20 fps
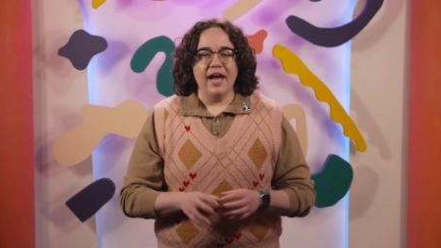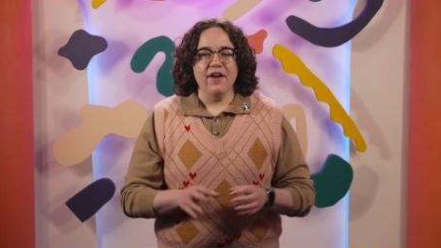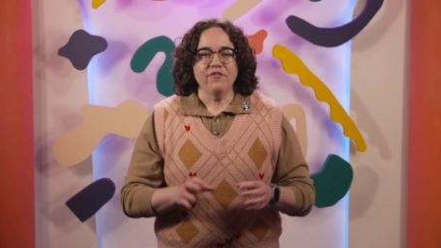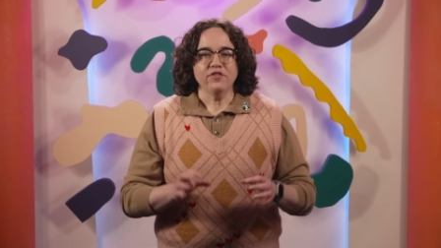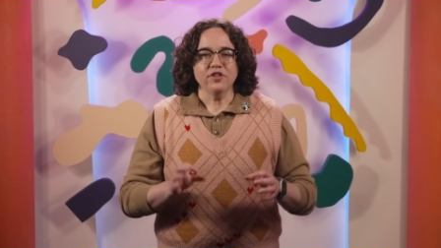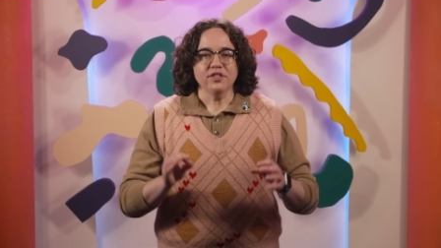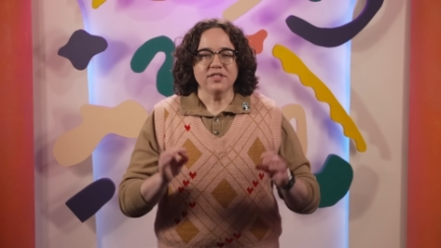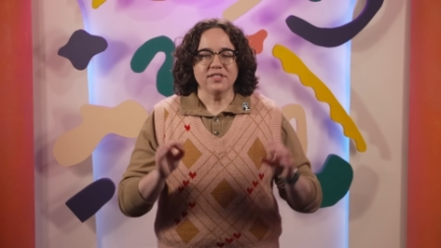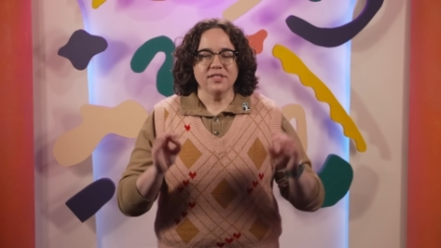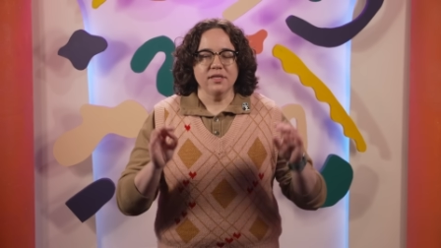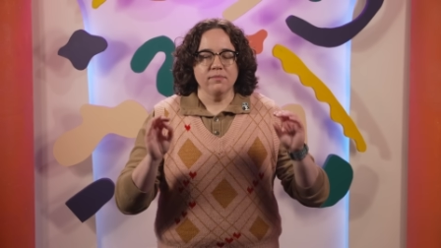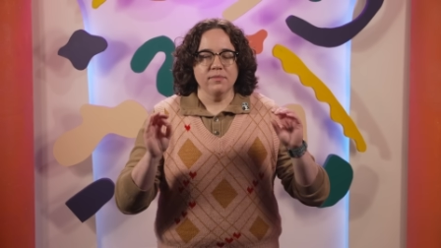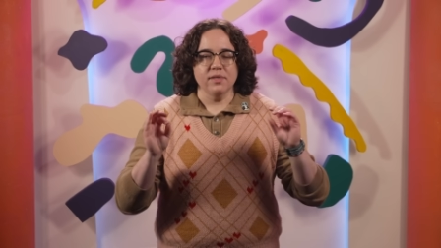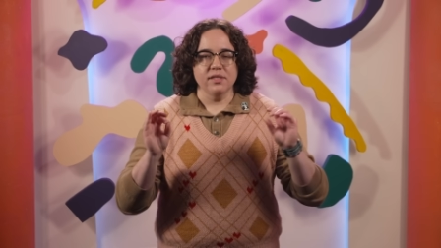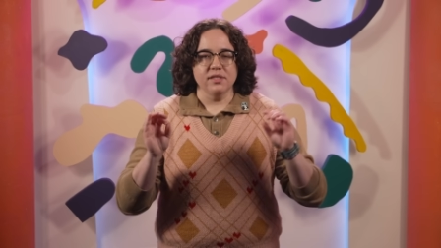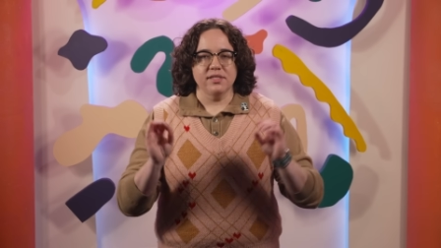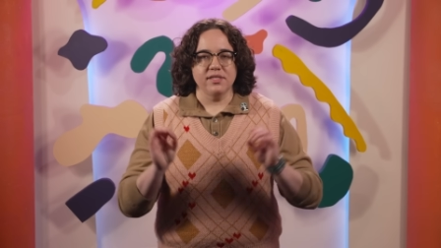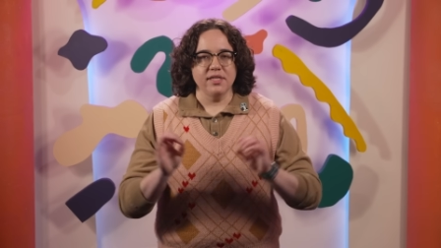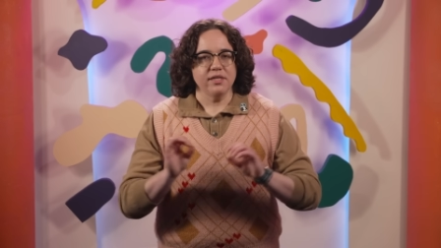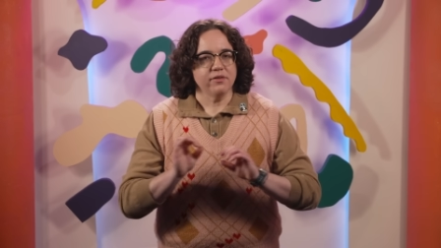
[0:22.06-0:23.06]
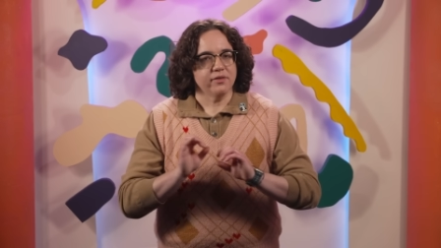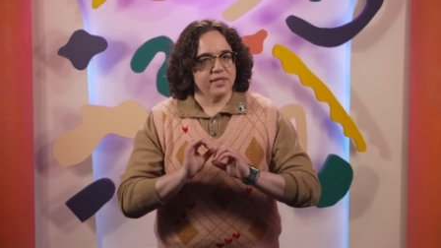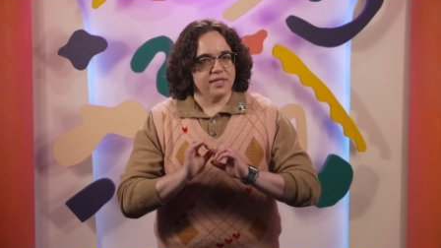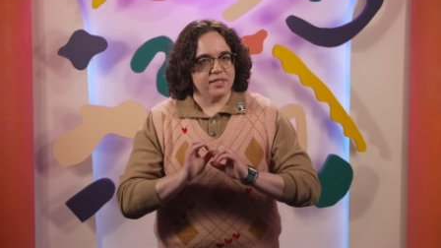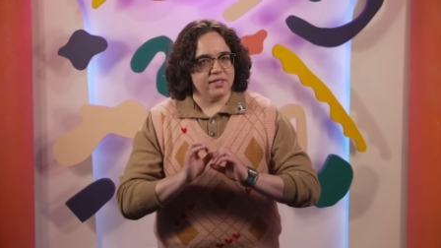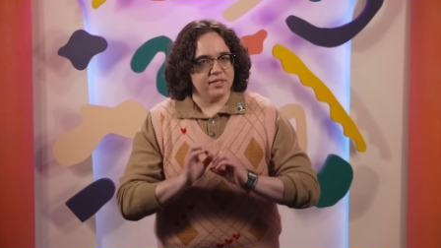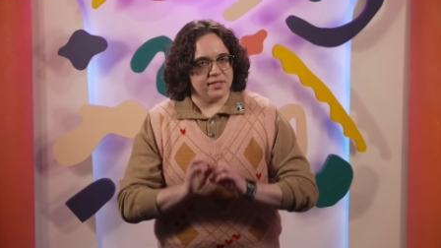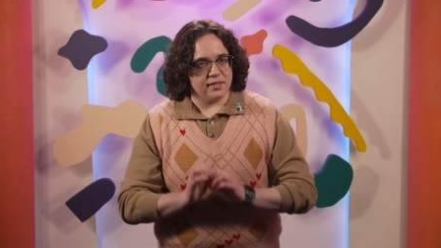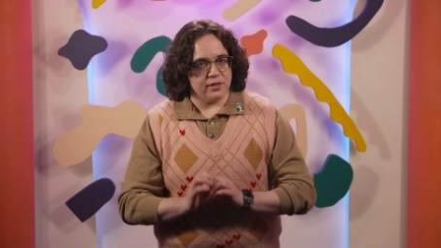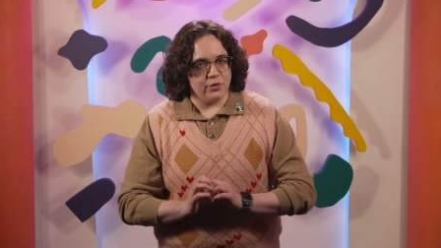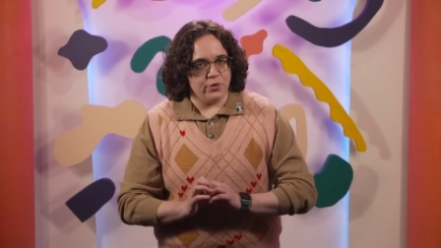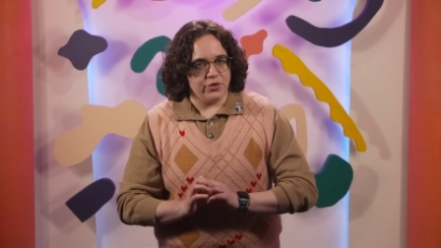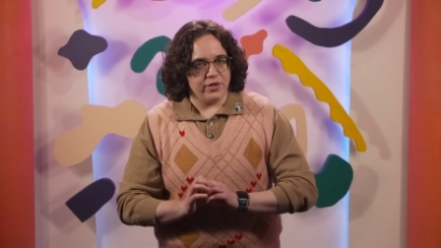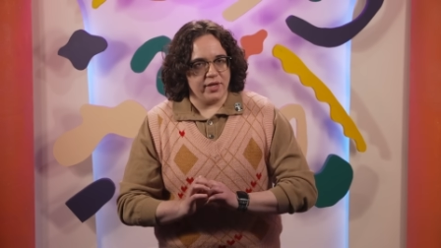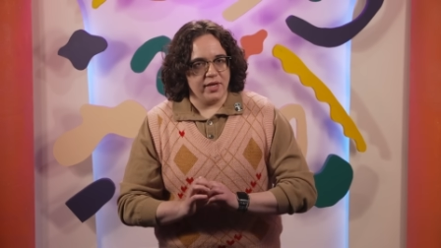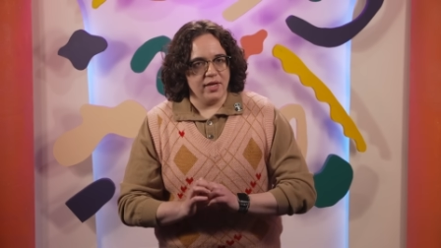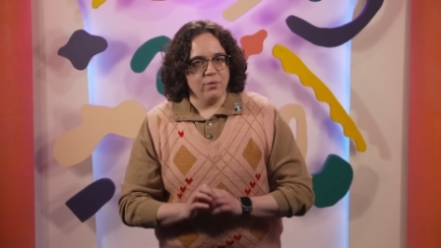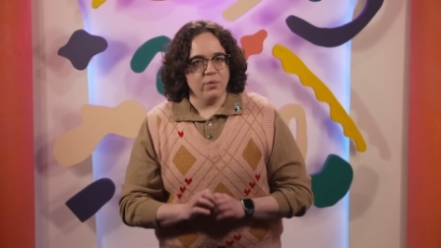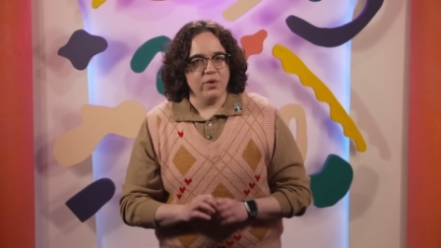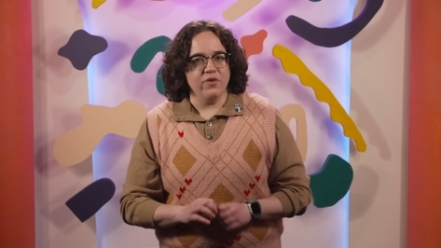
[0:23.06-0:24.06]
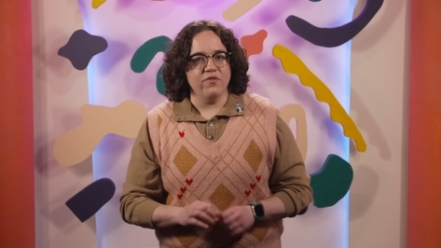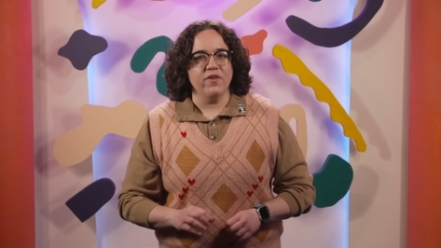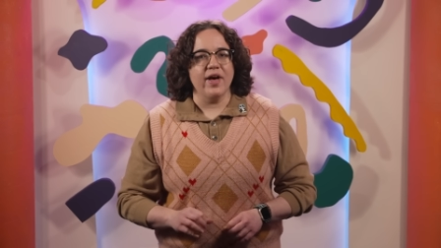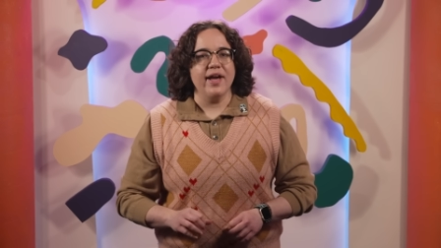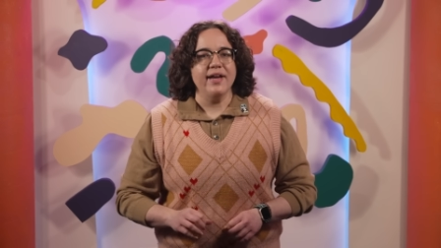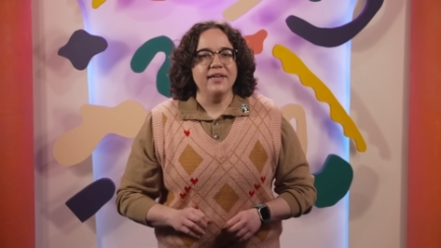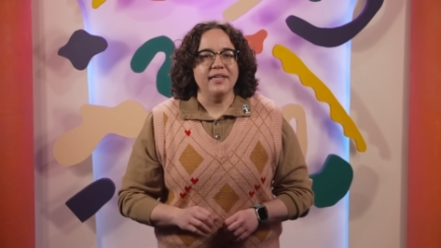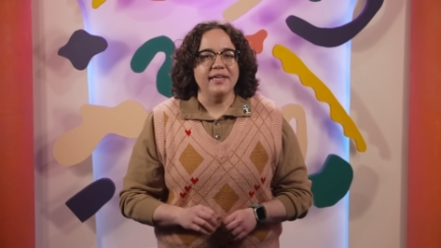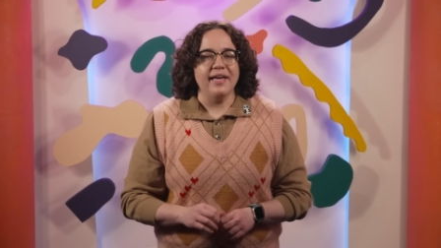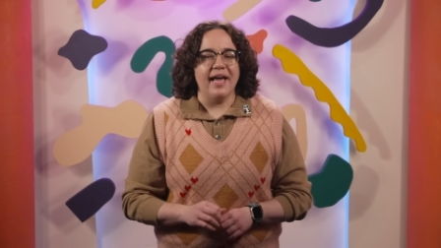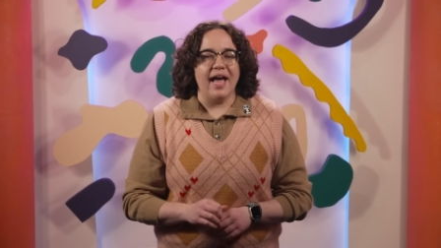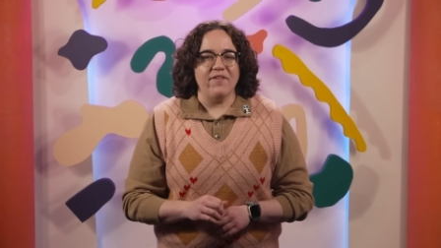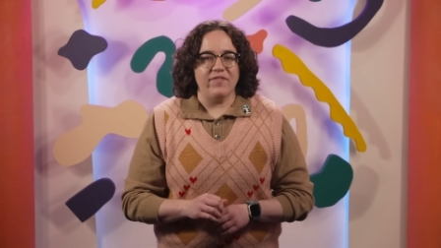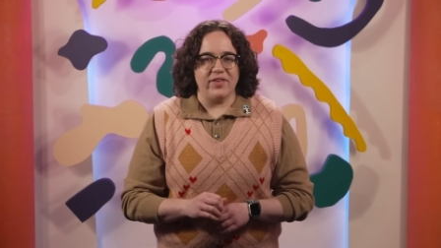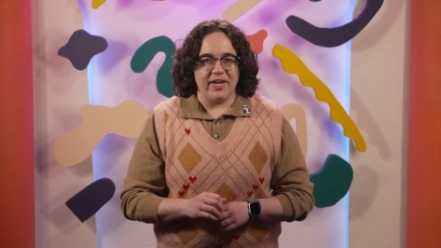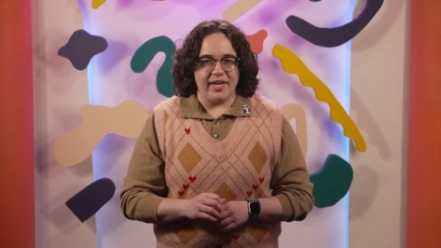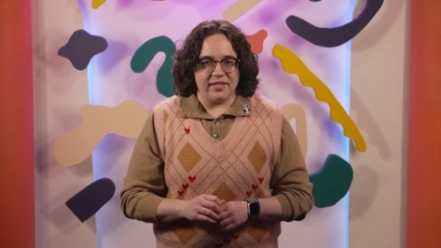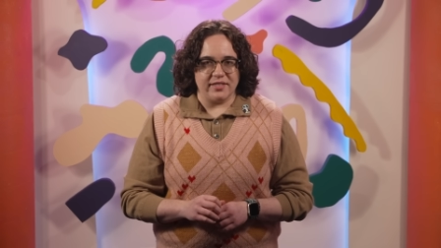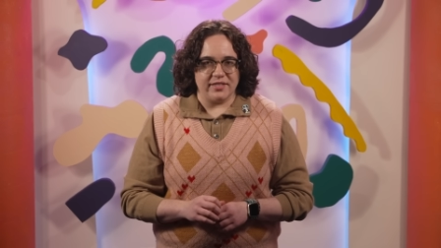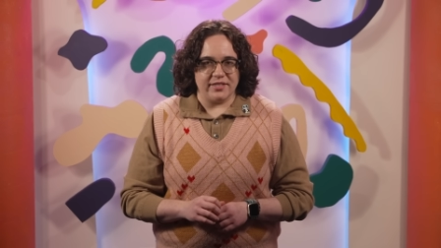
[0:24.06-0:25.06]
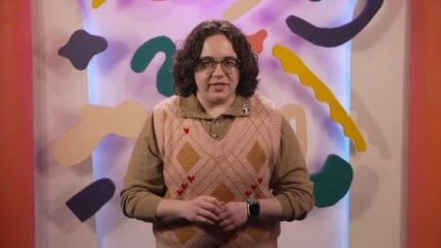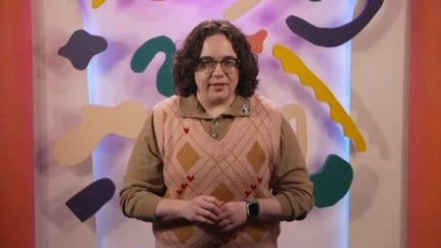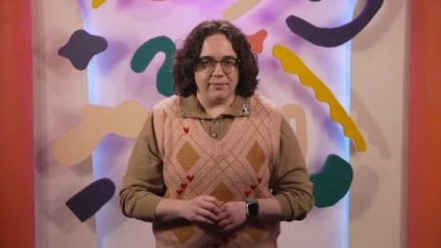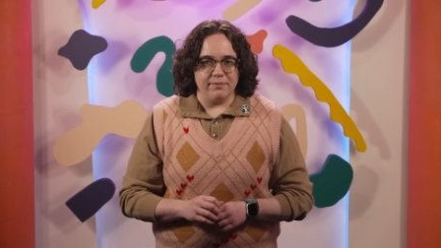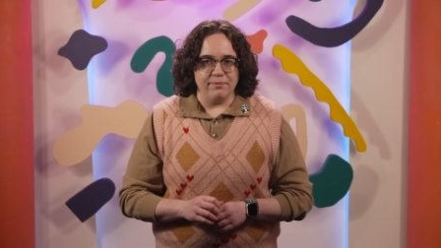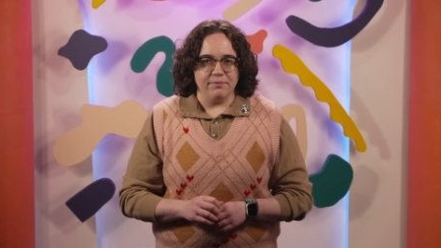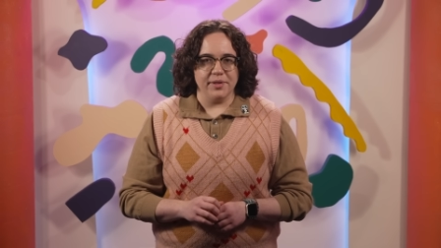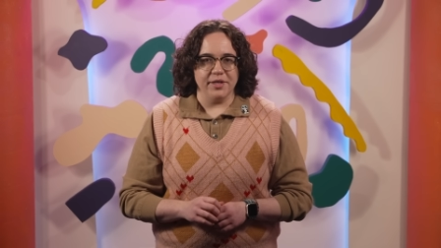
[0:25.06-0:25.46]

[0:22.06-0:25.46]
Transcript: After some serious sleuthing, we finally have an answer,